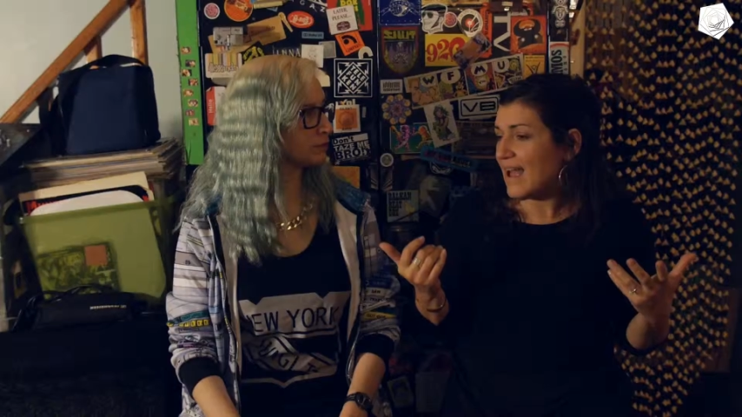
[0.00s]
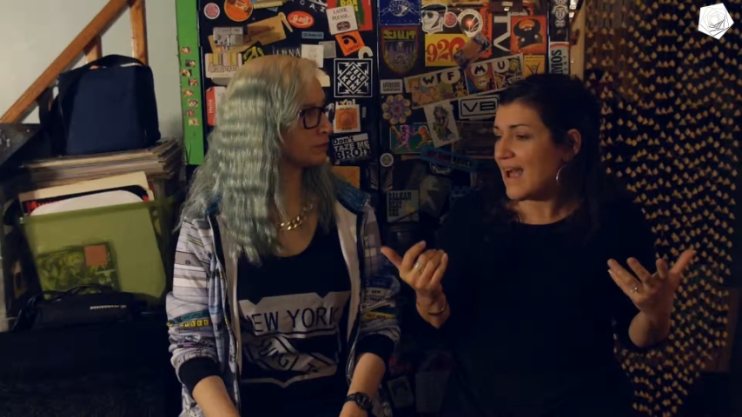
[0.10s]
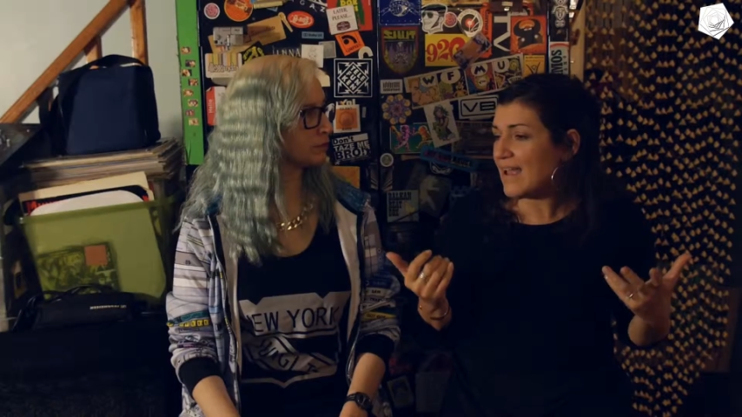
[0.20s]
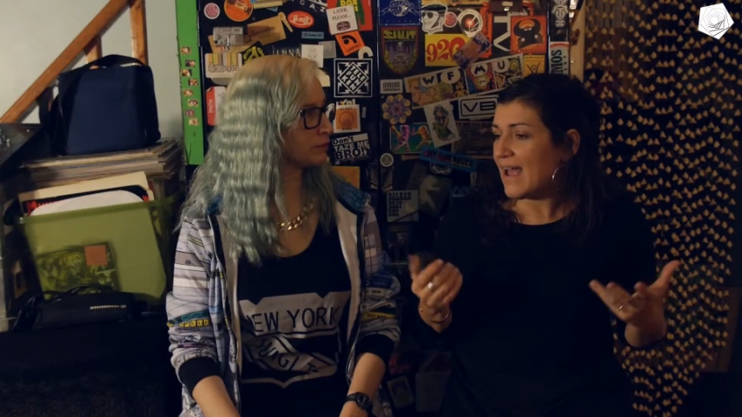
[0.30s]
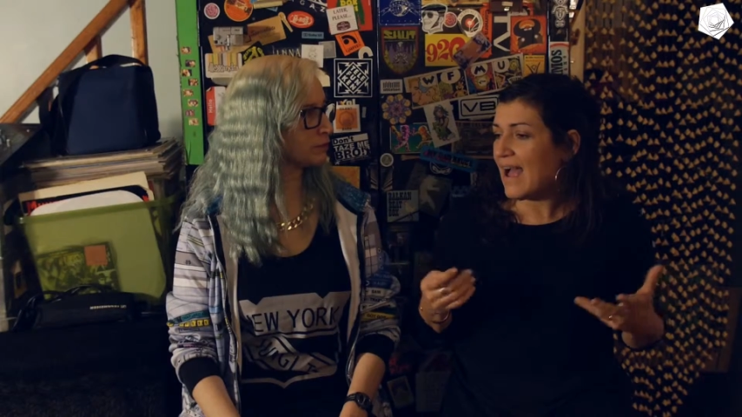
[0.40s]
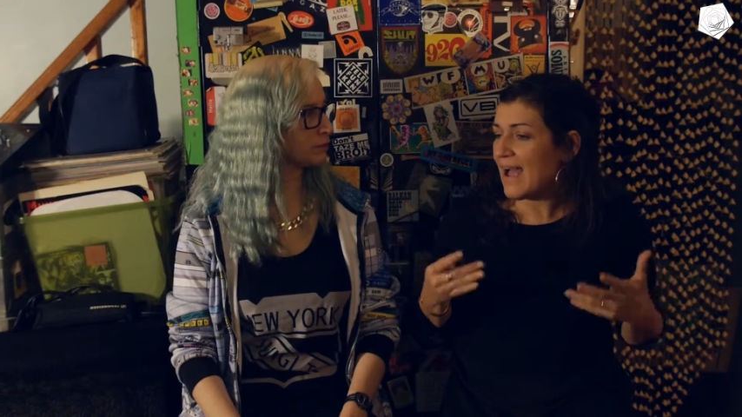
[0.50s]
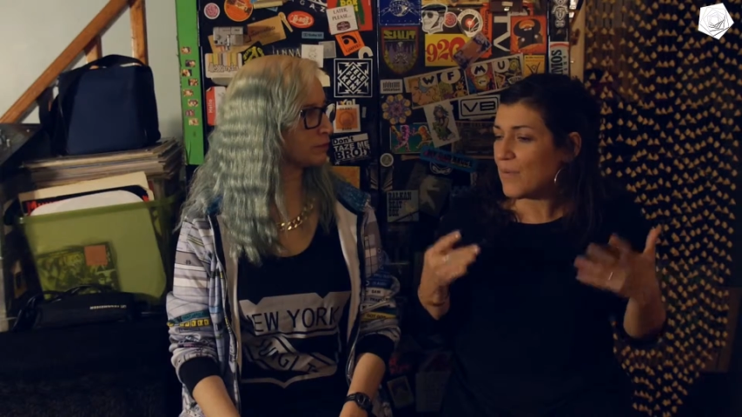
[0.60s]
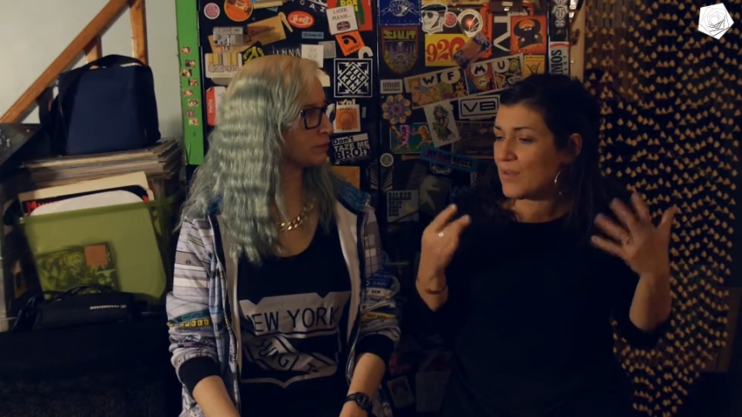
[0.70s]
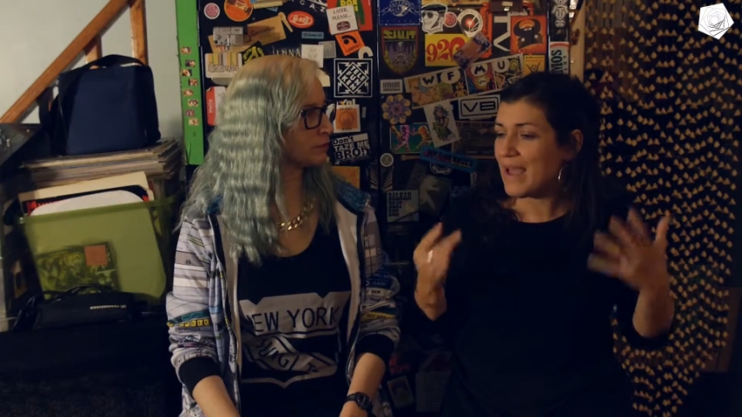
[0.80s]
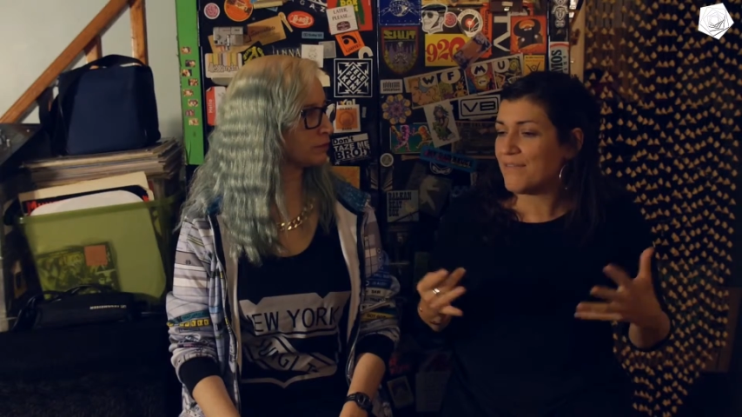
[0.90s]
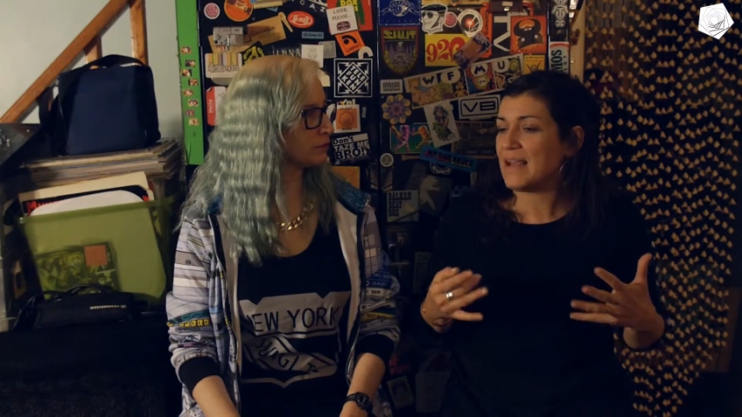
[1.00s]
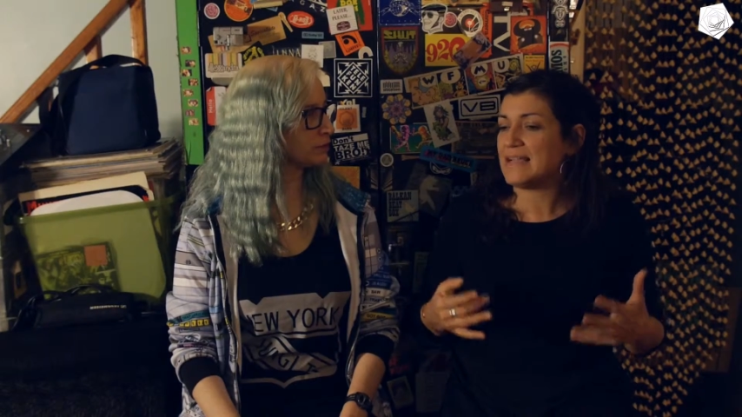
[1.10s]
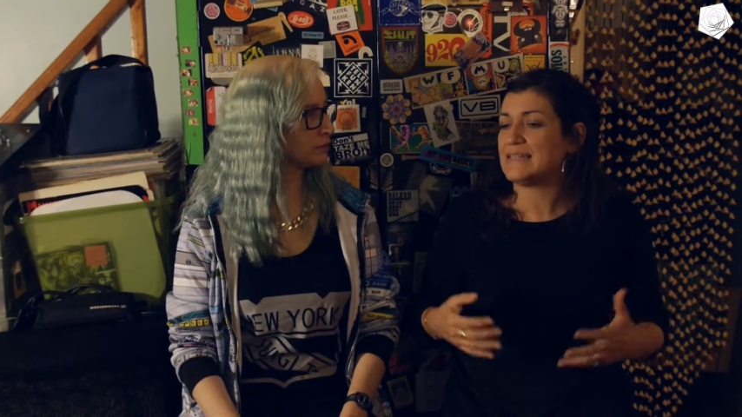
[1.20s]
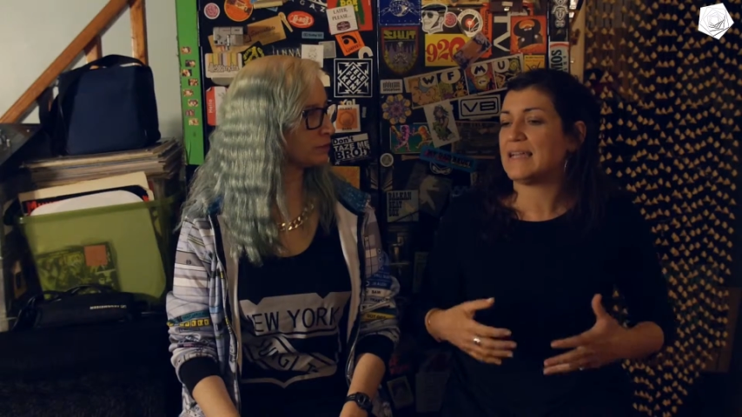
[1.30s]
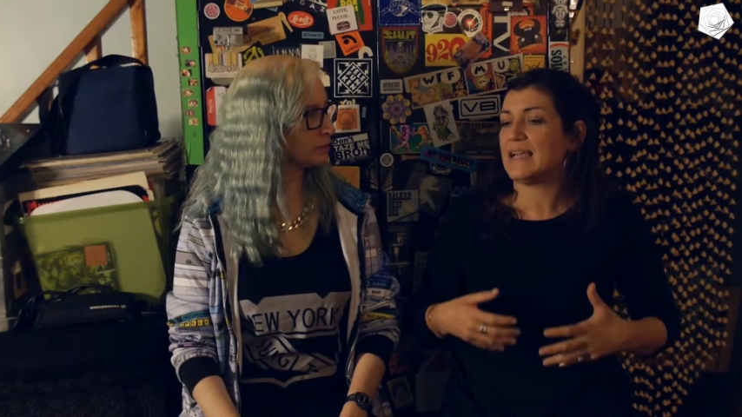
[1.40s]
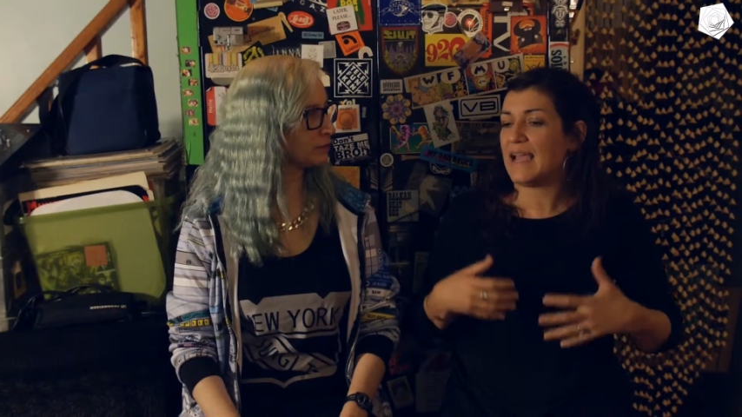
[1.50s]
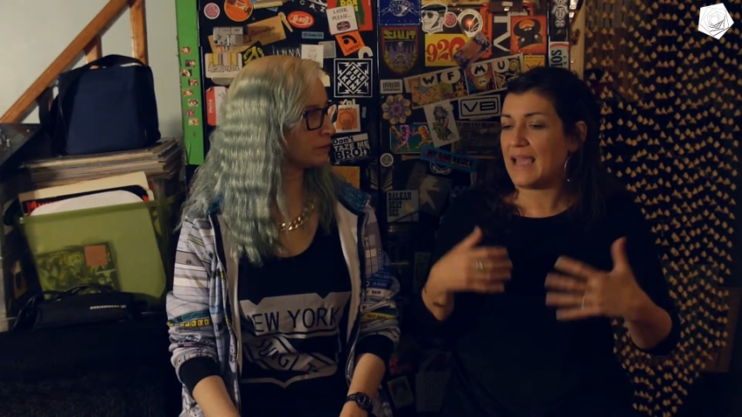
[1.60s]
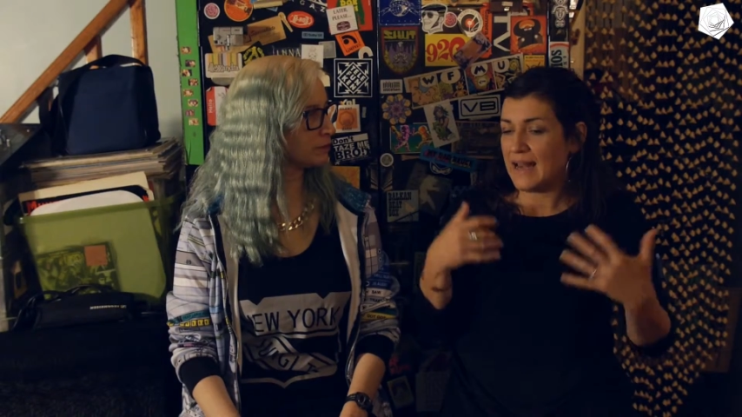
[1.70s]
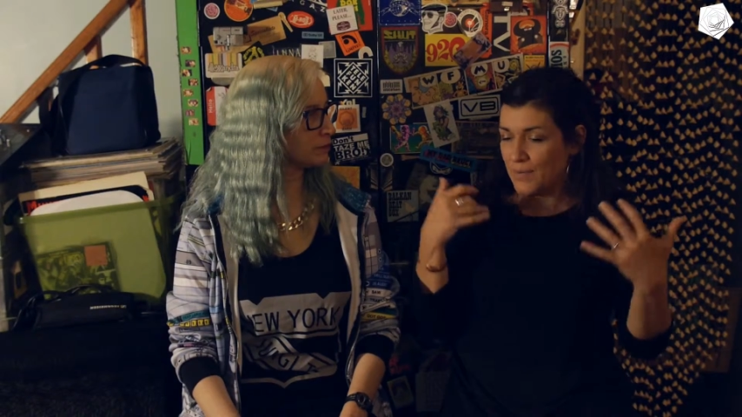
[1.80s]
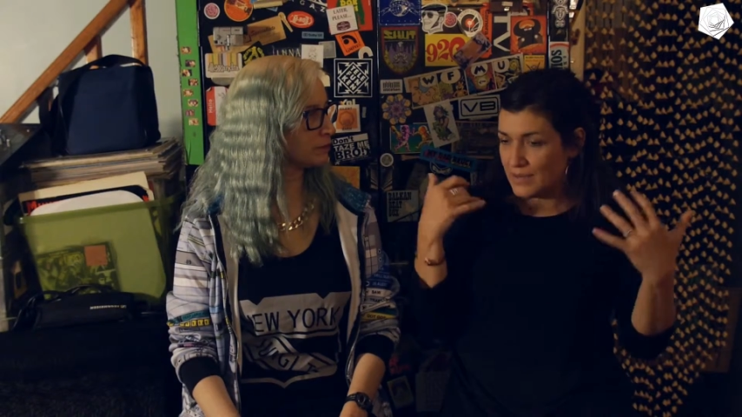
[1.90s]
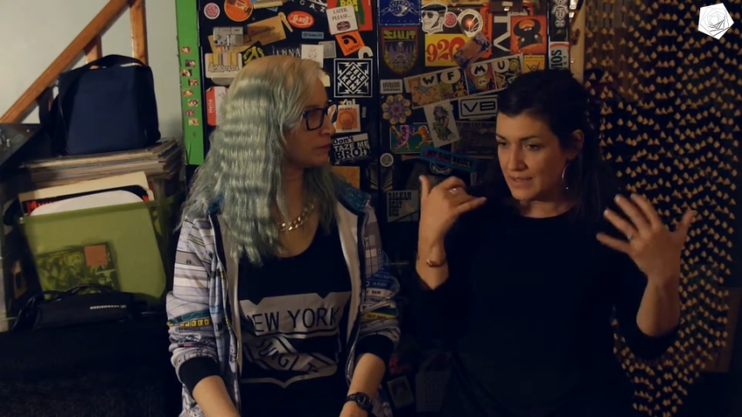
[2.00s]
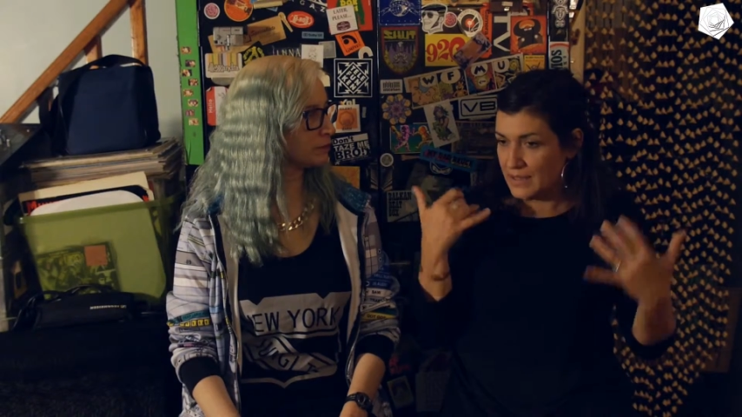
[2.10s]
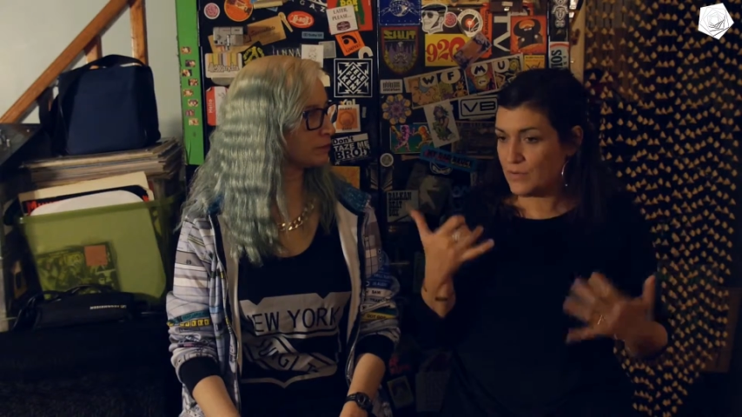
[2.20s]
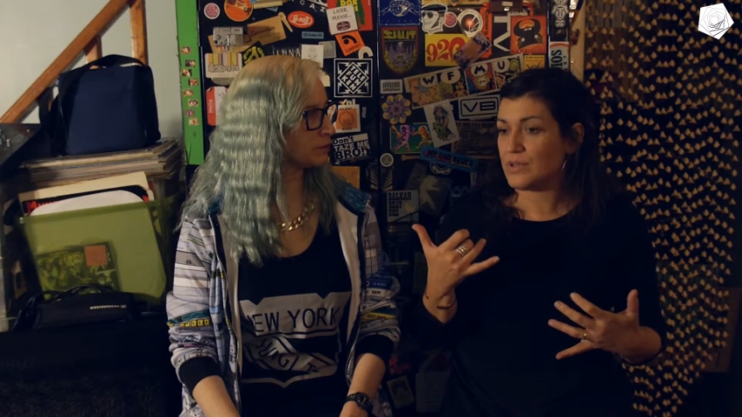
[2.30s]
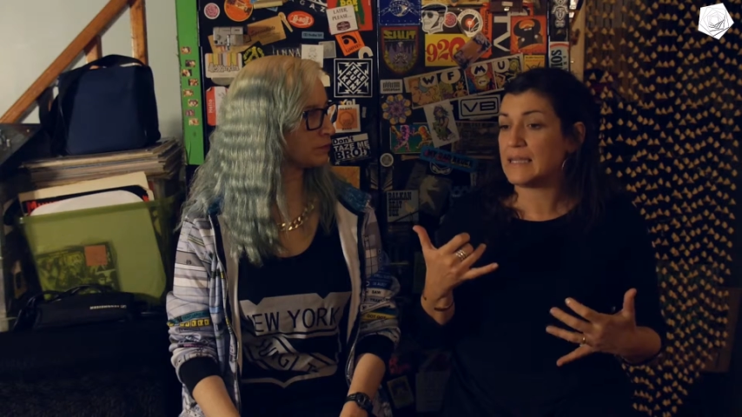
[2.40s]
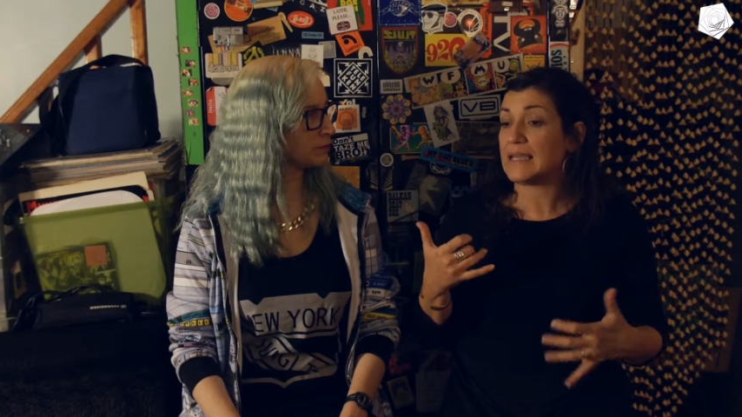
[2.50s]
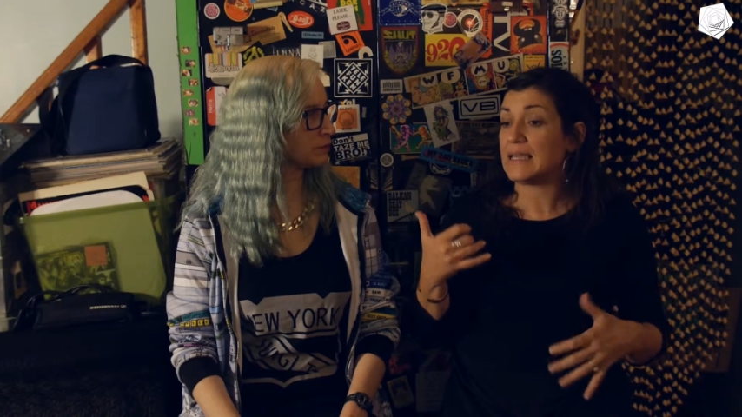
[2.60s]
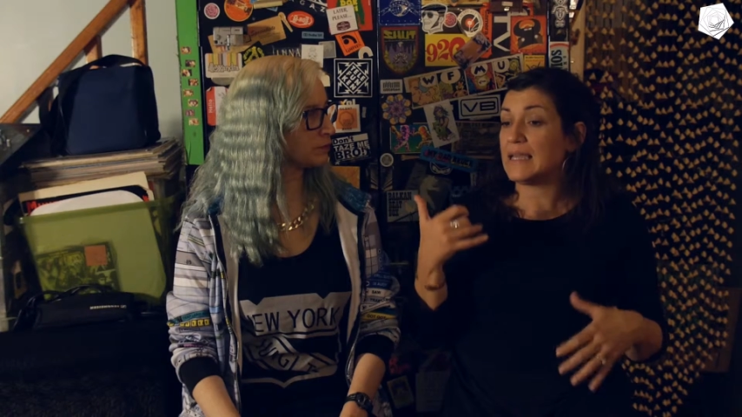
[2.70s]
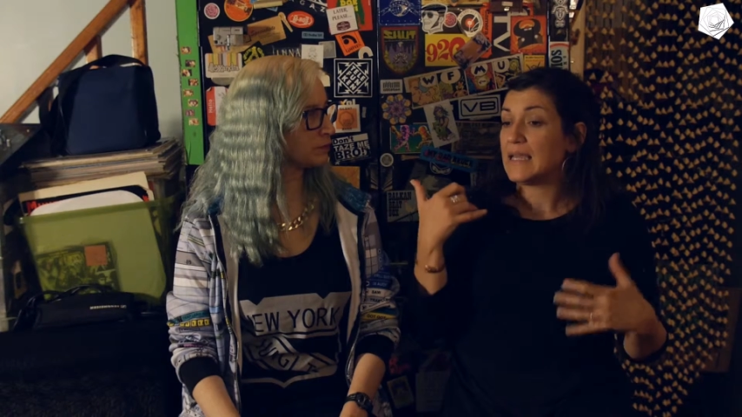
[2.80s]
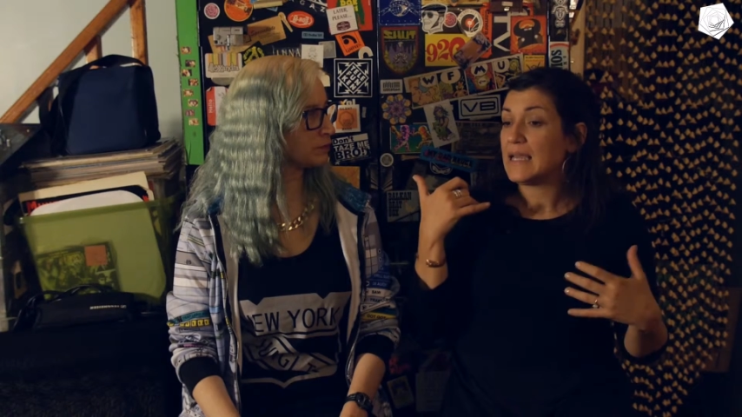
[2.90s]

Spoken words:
I will have an idea, and I will literally